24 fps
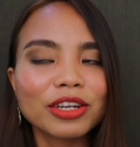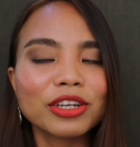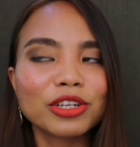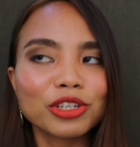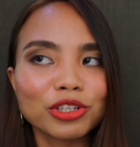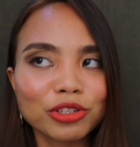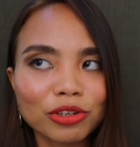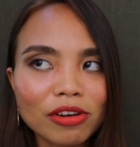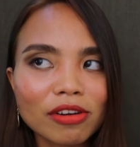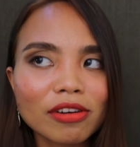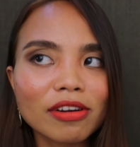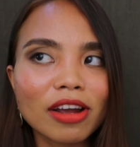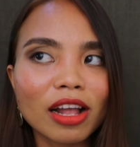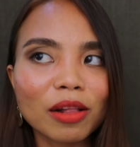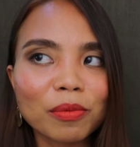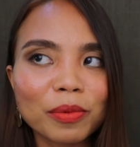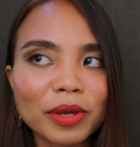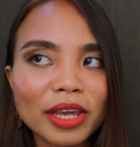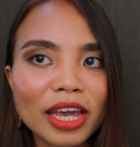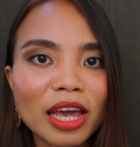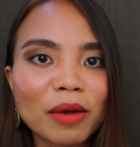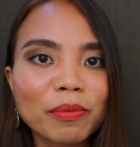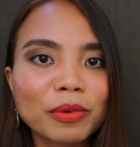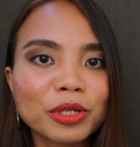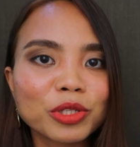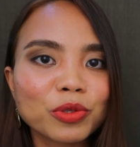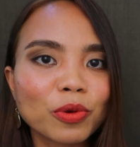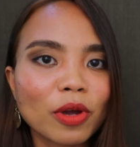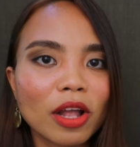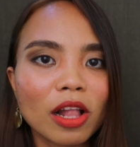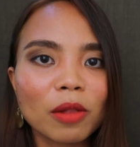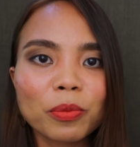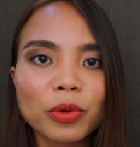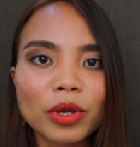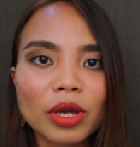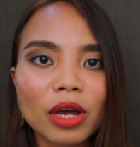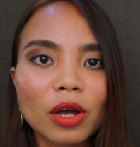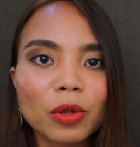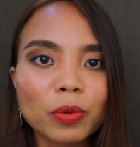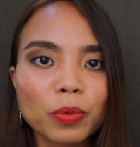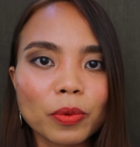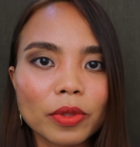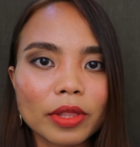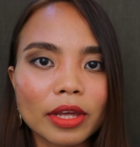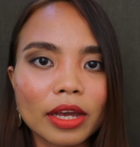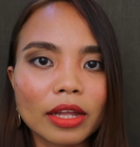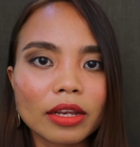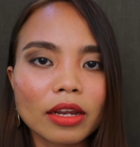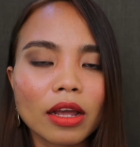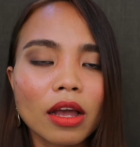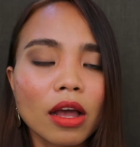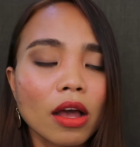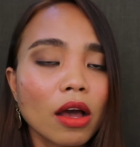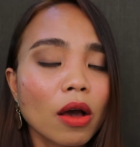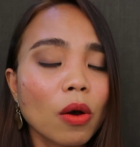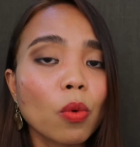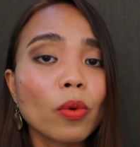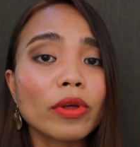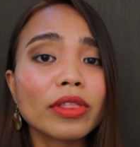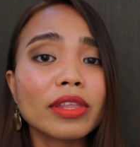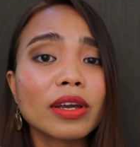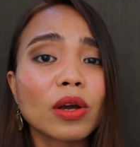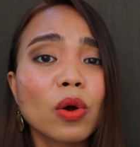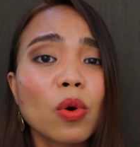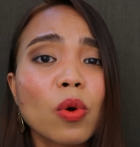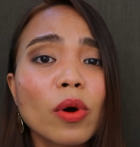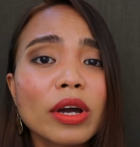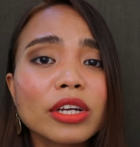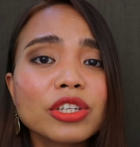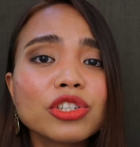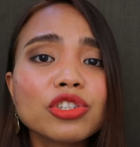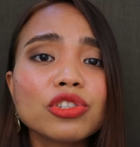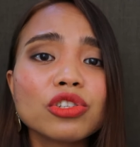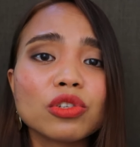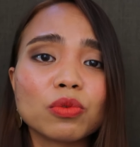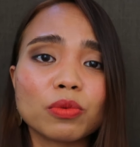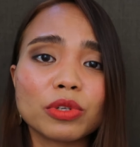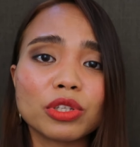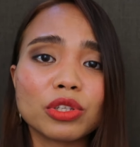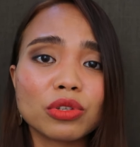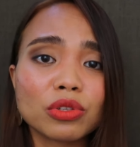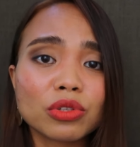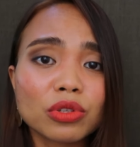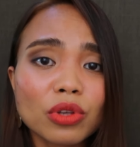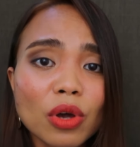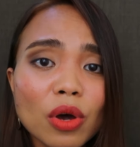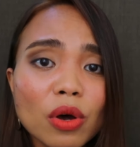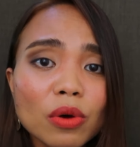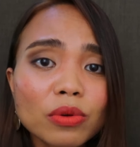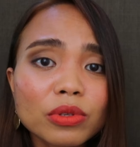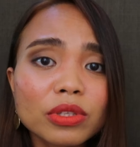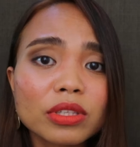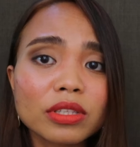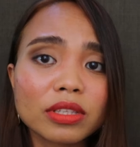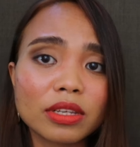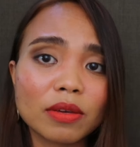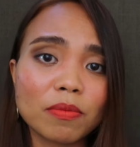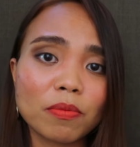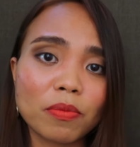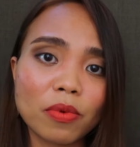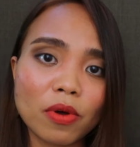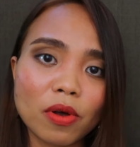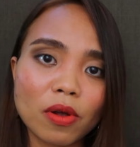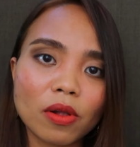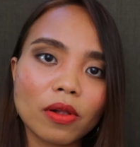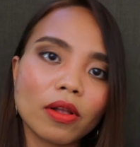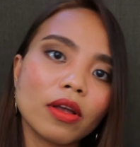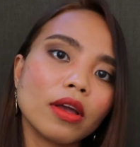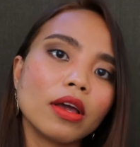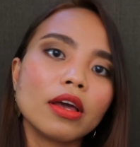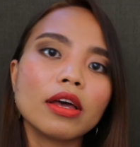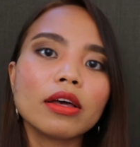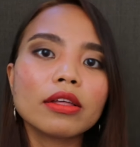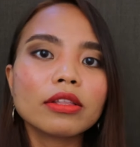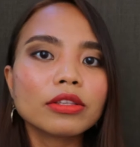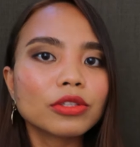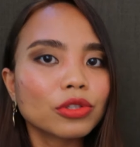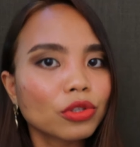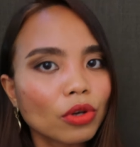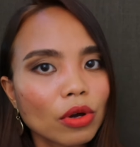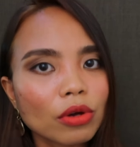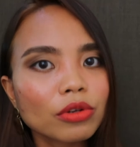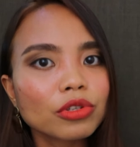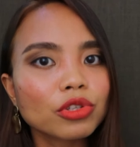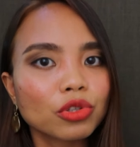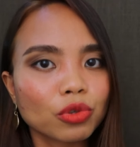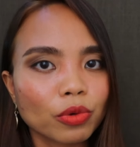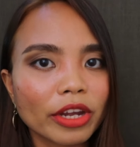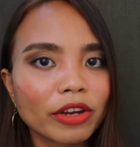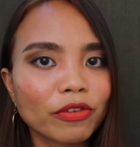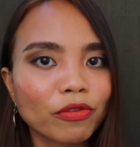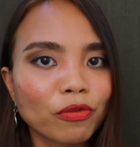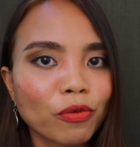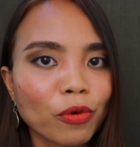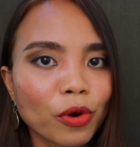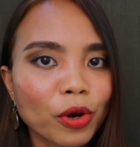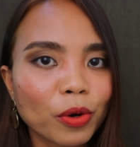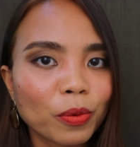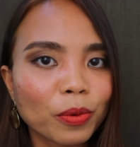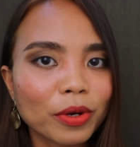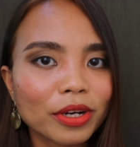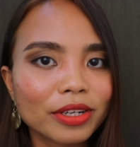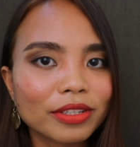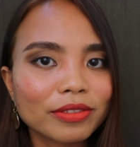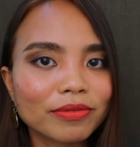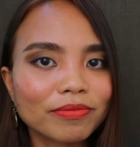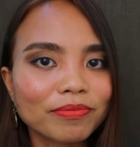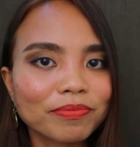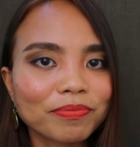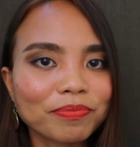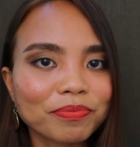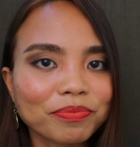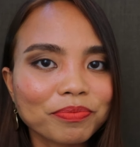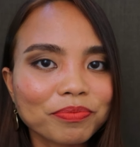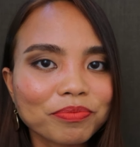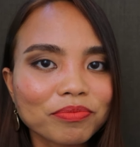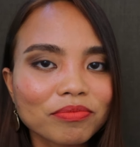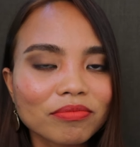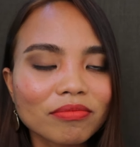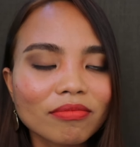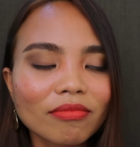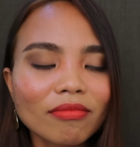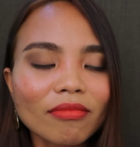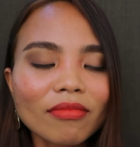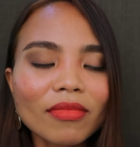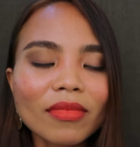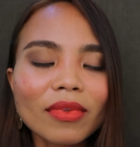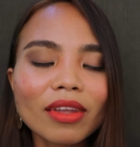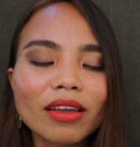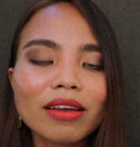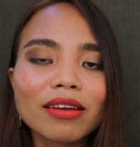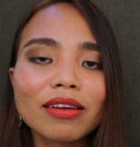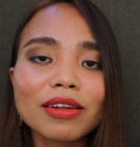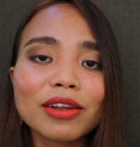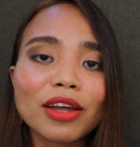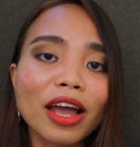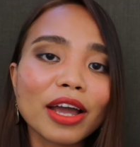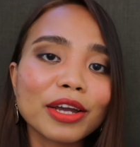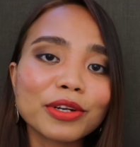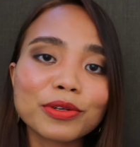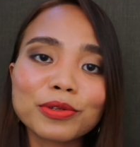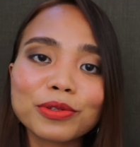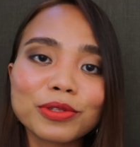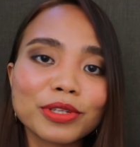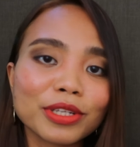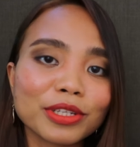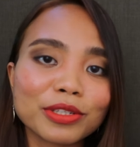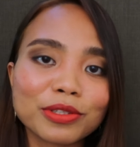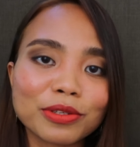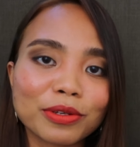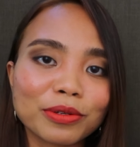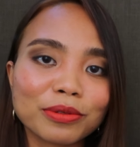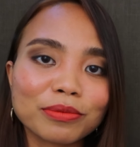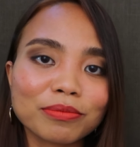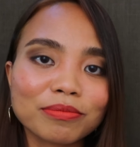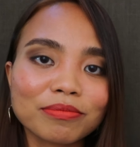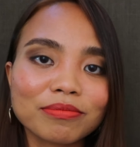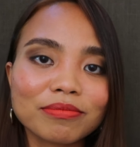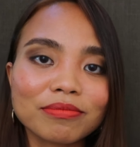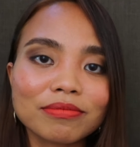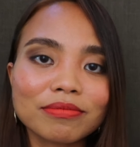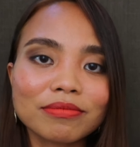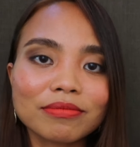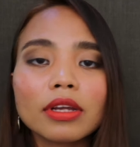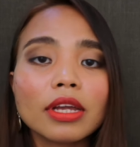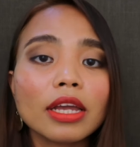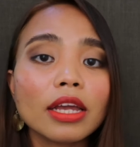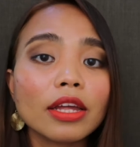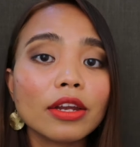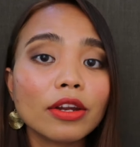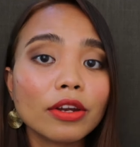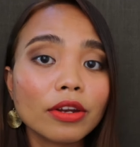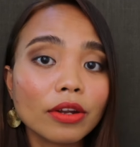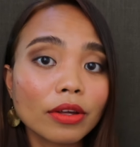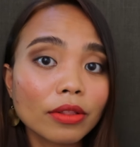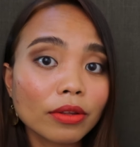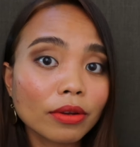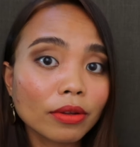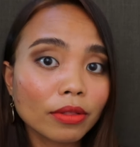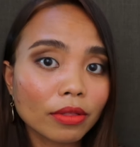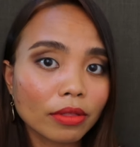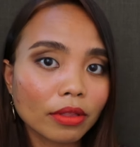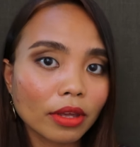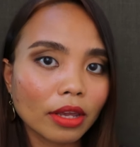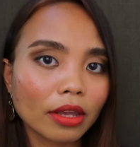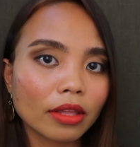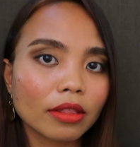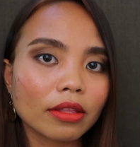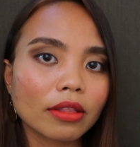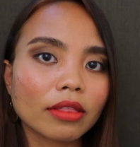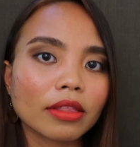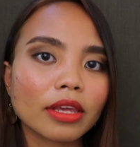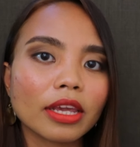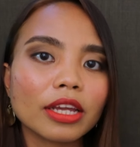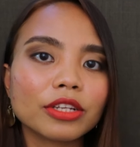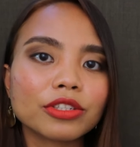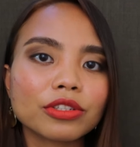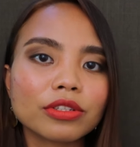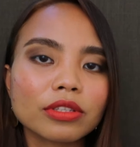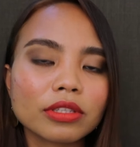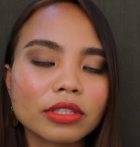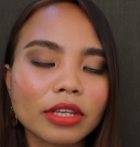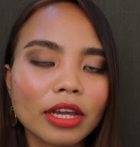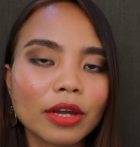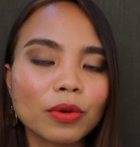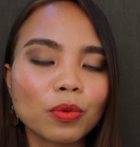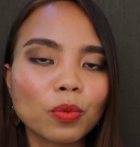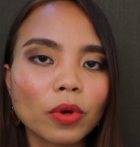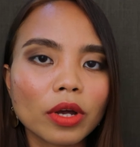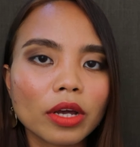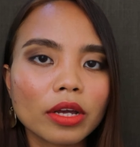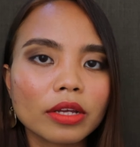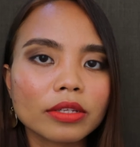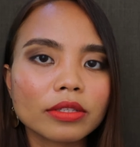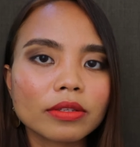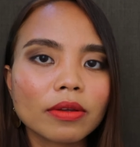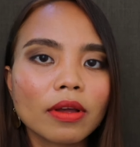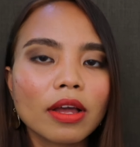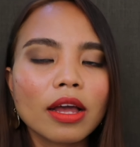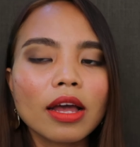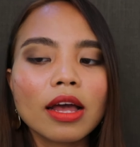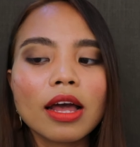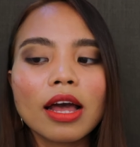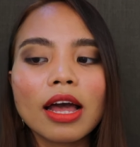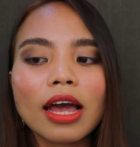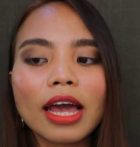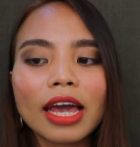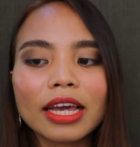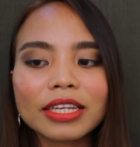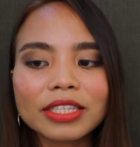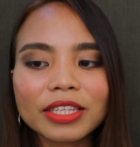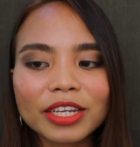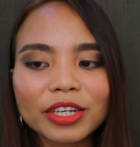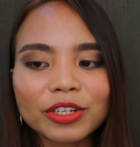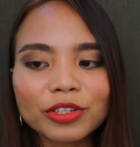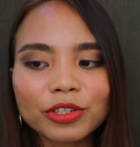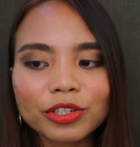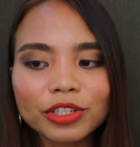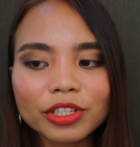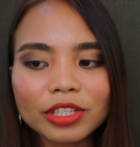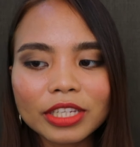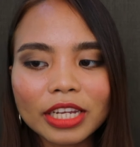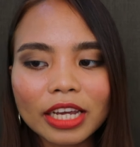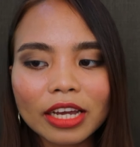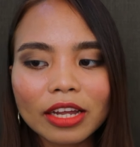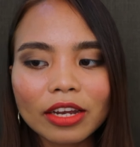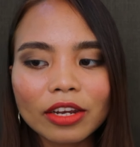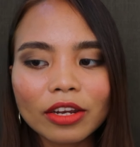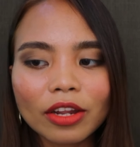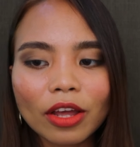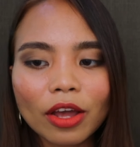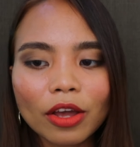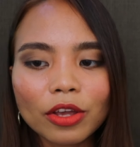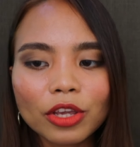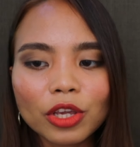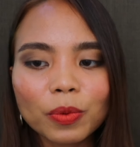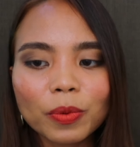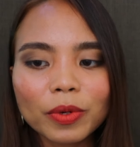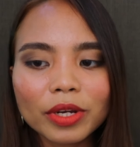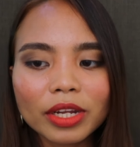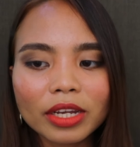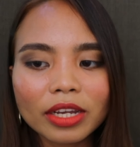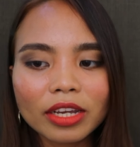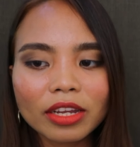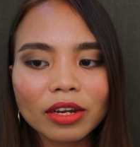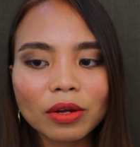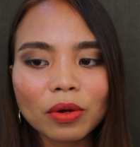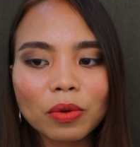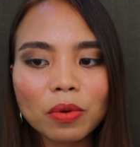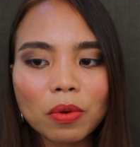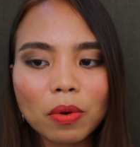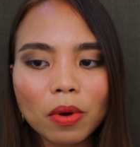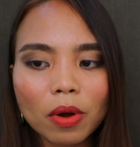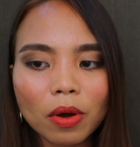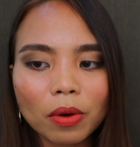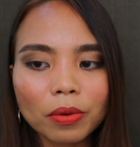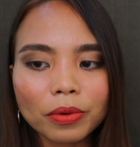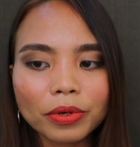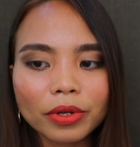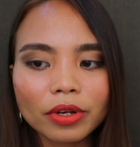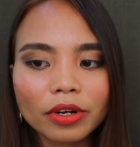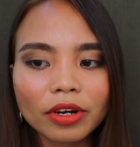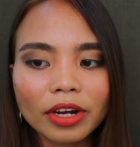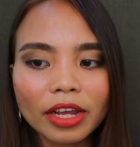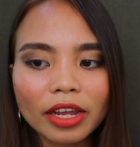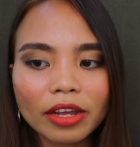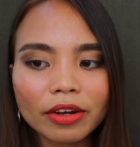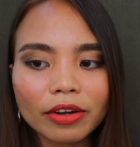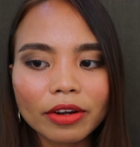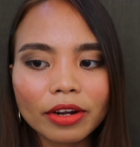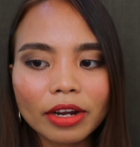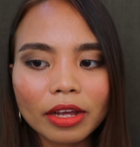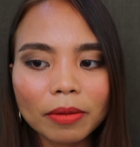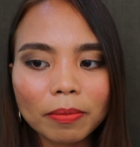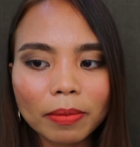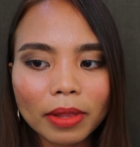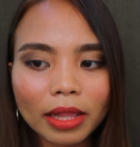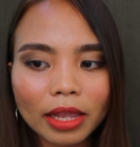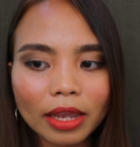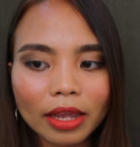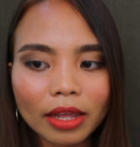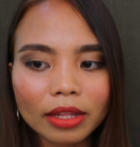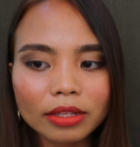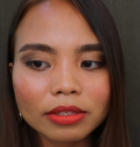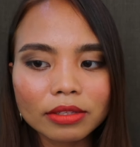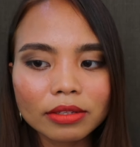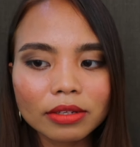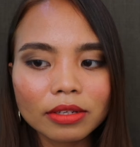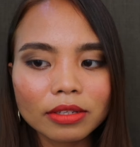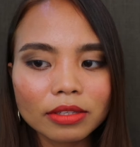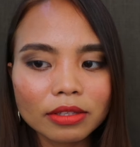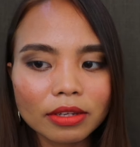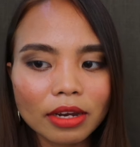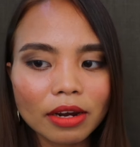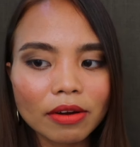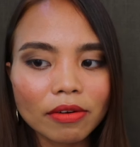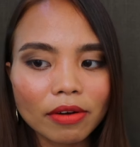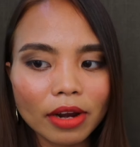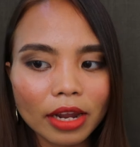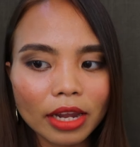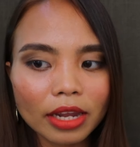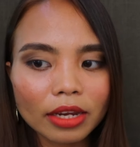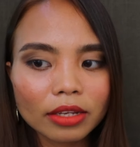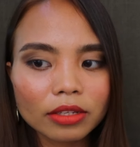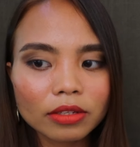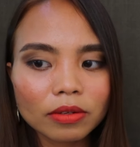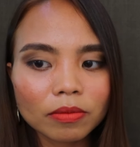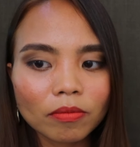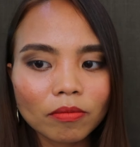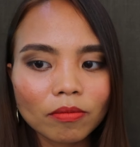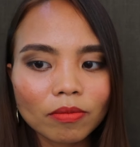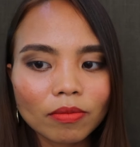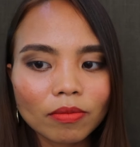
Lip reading: sure, I'll be happy to help you out with that, when the question was so simple, so straightforward? I don't think so. And another thing that the agent said was, as I understand, you want to get a quote on our internet plans. Is that right?